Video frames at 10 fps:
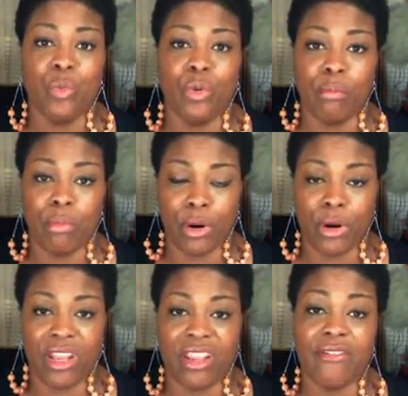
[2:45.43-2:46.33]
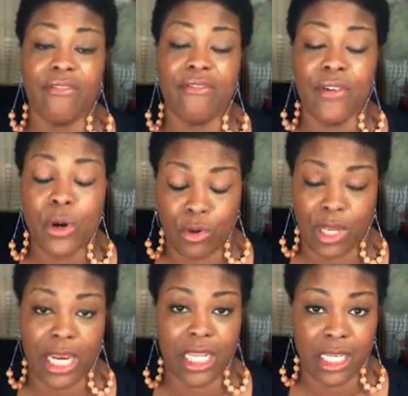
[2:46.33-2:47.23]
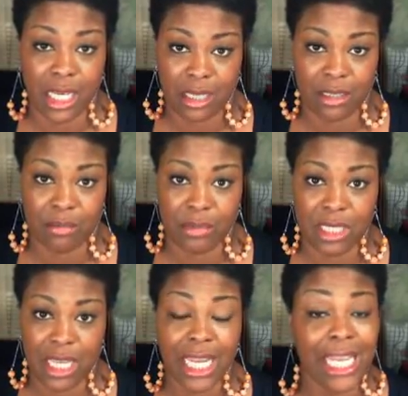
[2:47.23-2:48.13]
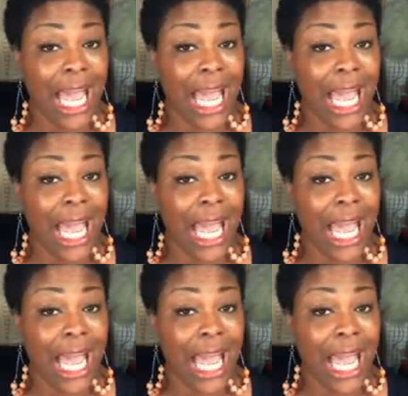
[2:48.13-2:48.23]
It will burn the fool out of your gums.